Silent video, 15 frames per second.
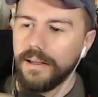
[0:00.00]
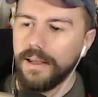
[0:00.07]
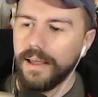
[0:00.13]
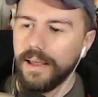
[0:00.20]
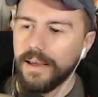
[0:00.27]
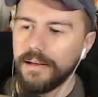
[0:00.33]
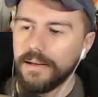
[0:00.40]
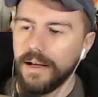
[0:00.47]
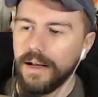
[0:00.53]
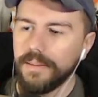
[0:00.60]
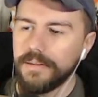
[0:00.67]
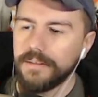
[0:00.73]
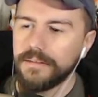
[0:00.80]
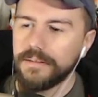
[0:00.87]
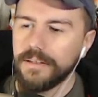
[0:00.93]
and
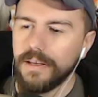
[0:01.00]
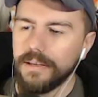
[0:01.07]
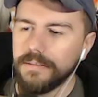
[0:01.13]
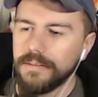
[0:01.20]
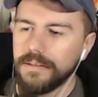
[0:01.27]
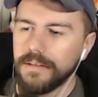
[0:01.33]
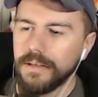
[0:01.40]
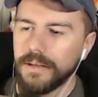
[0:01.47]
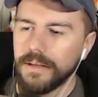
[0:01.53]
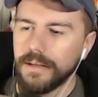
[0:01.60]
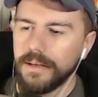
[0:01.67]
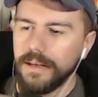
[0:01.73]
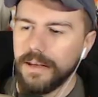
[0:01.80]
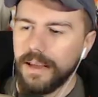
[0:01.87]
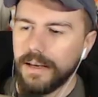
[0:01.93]
this DST
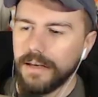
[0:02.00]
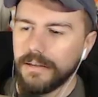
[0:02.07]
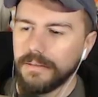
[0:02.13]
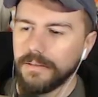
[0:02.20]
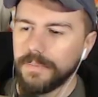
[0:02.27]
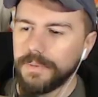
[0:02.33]
and a little